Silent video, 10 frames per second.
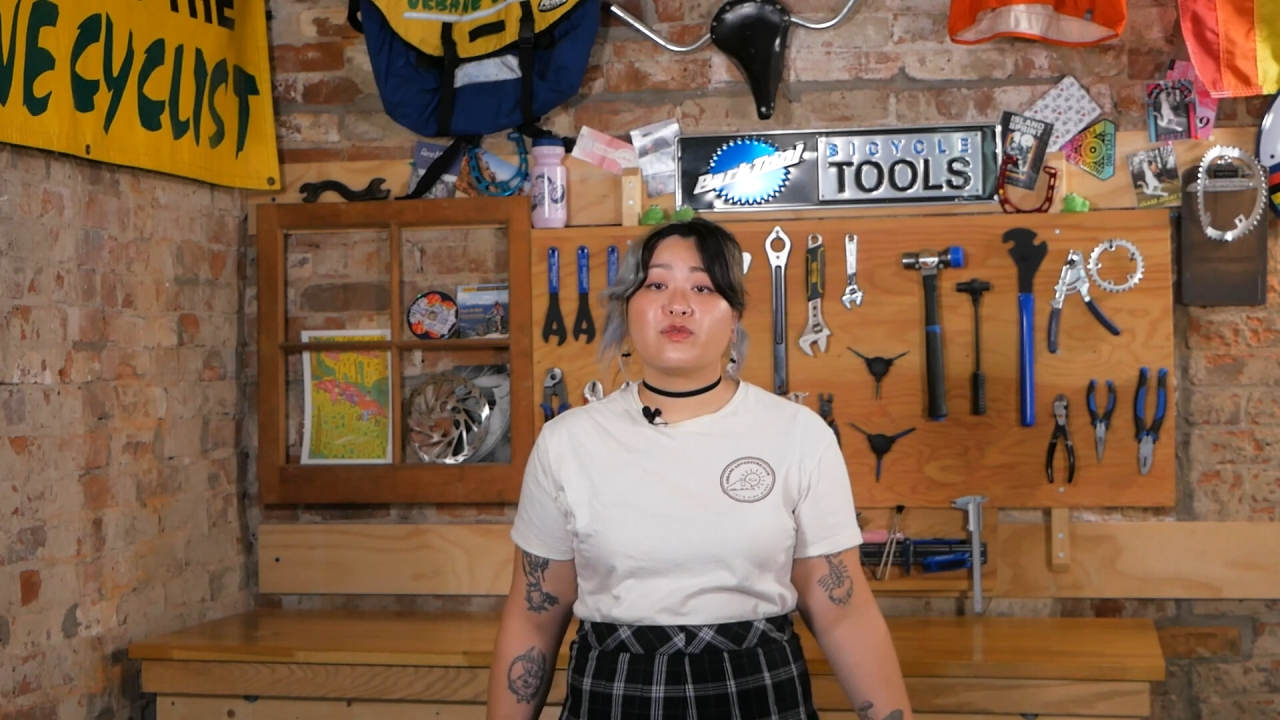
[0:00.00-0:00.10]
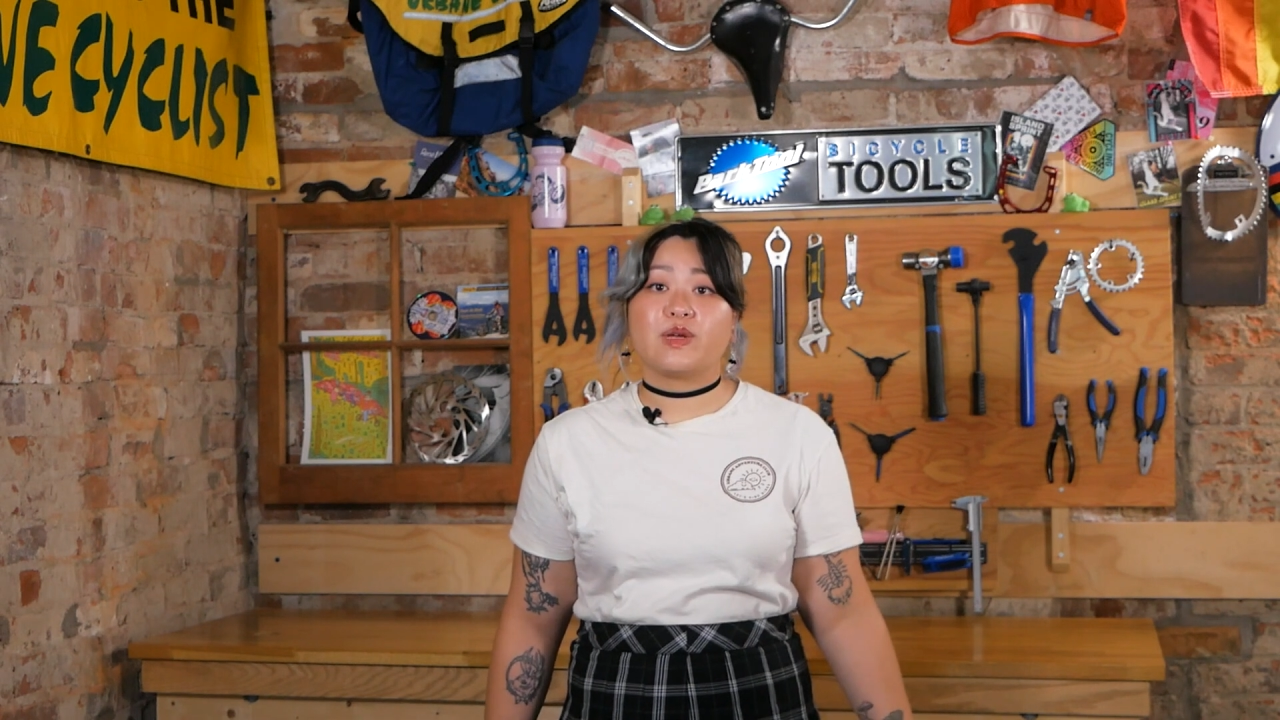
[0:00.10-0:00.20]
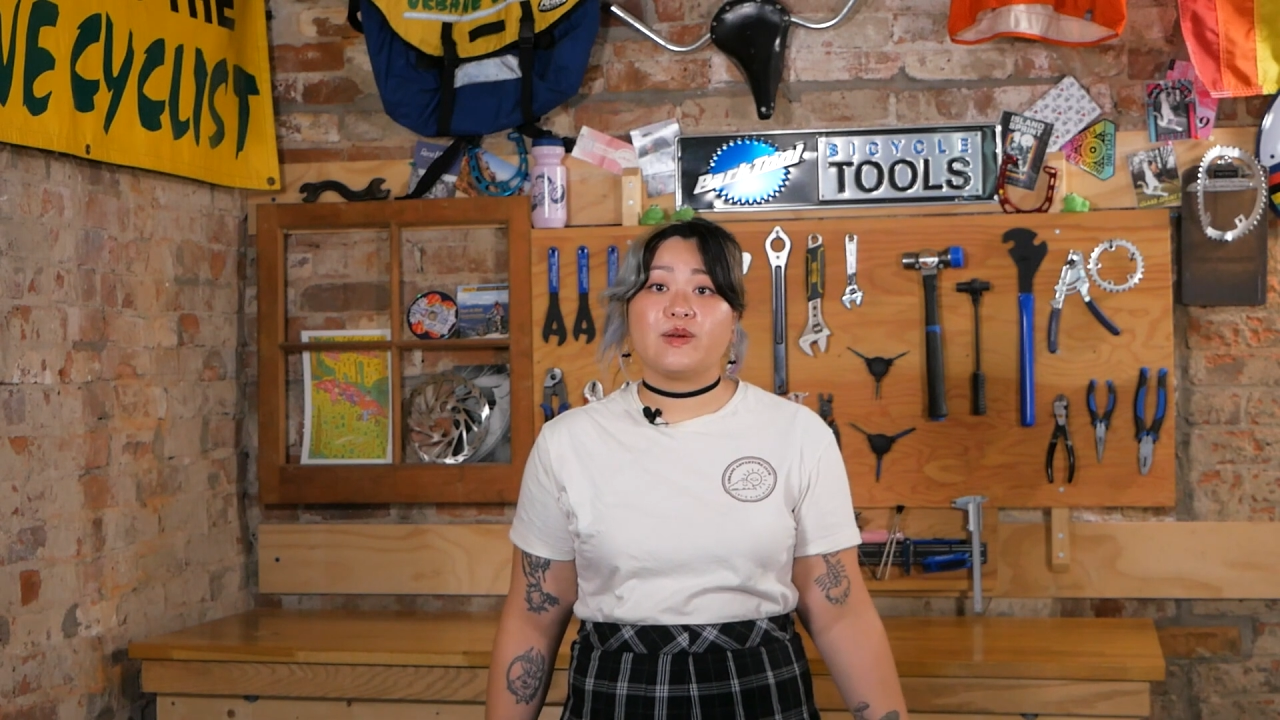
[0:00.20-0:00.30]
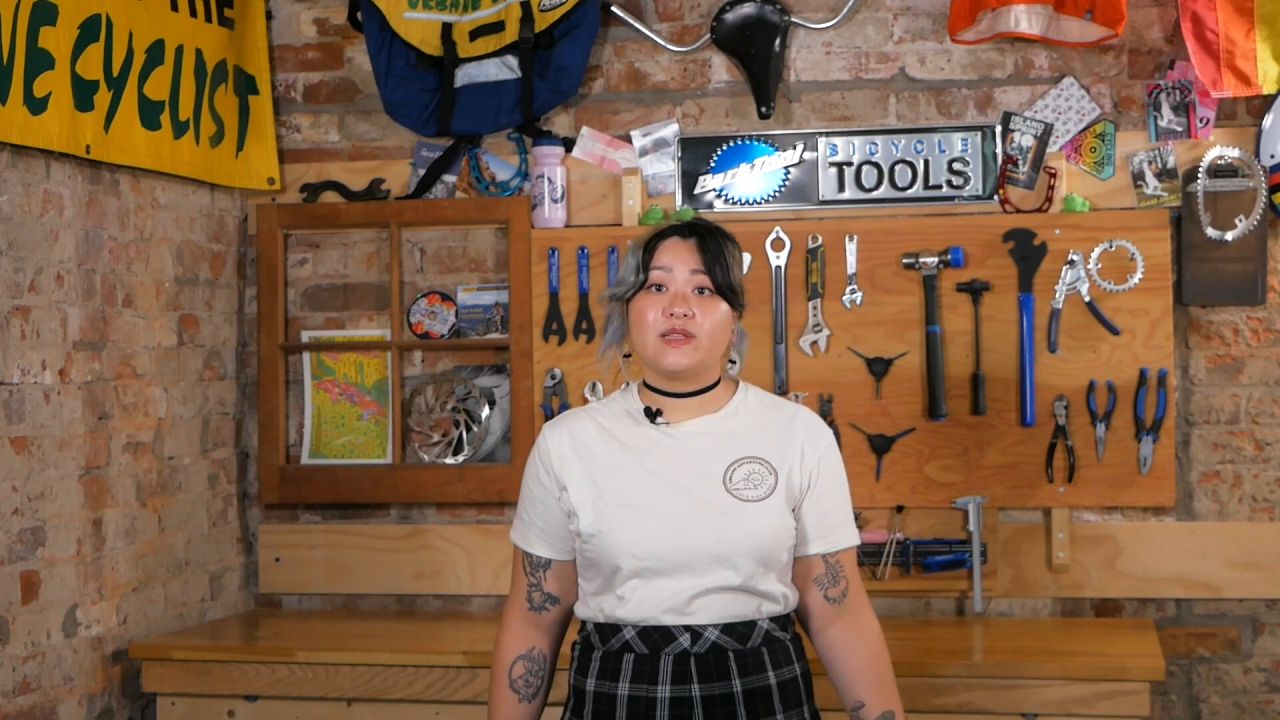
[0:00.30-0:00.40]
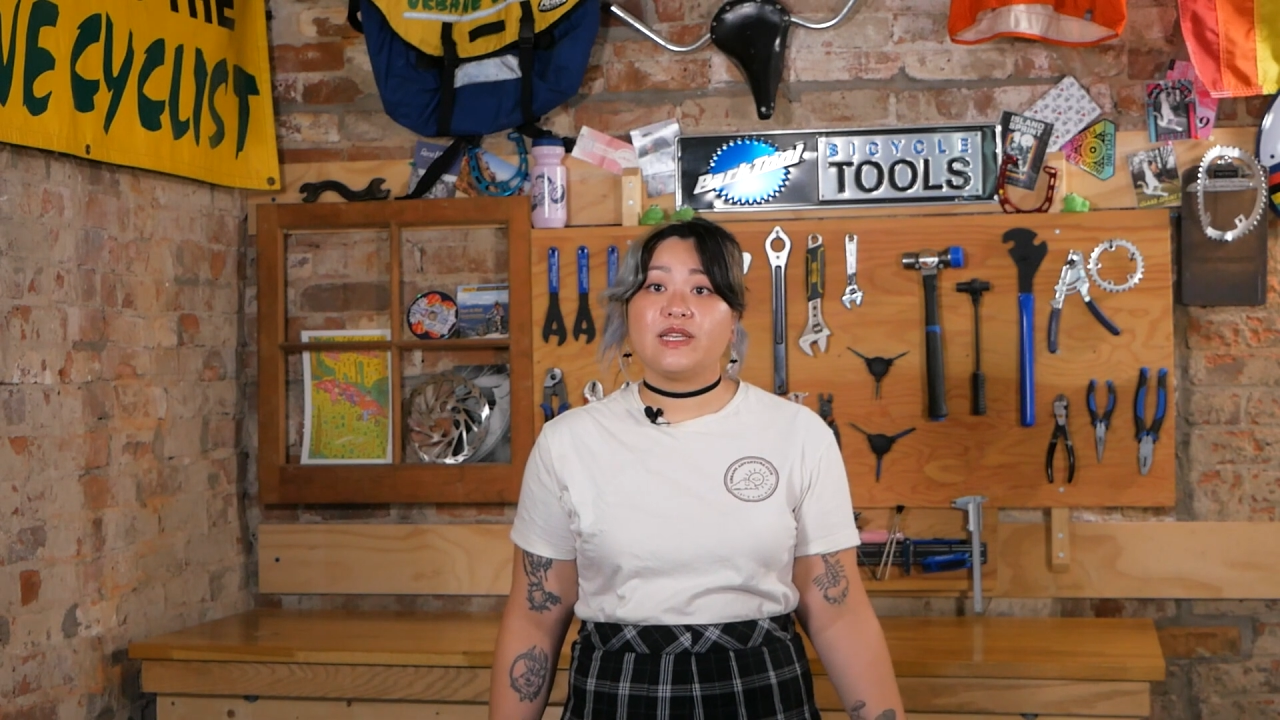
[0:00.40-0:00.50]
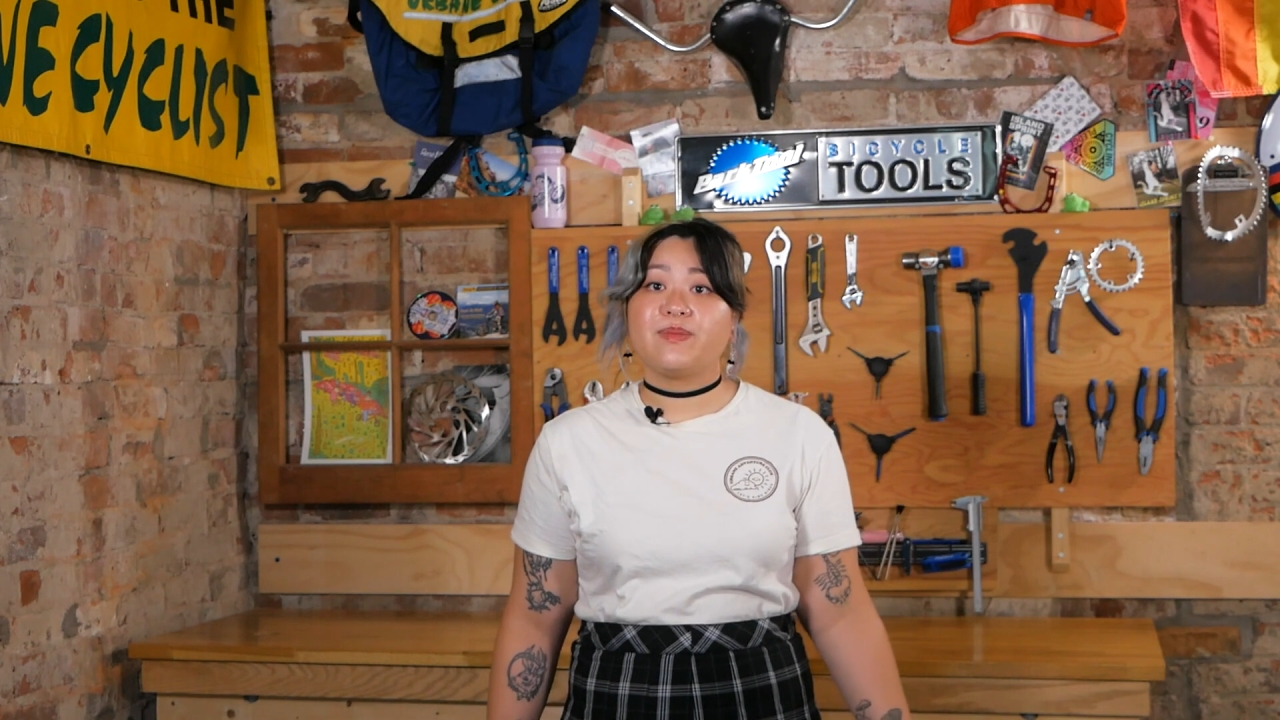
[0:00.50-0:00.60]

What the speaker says: frequently